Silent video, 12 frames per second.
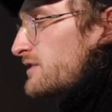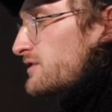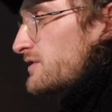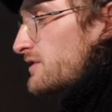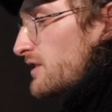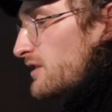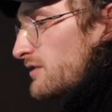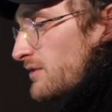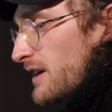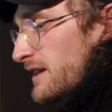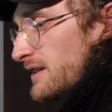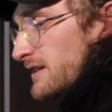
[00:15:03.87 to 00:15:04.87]
So
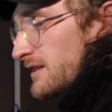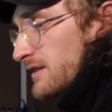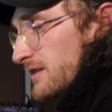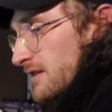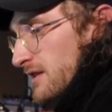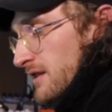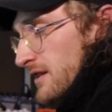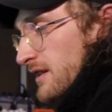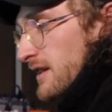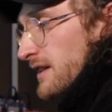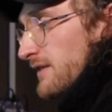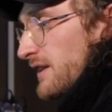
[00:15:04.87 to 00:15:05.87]

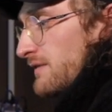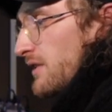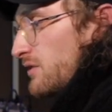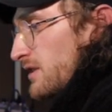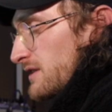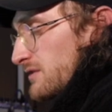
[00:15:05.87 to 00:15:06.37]
if any vocalists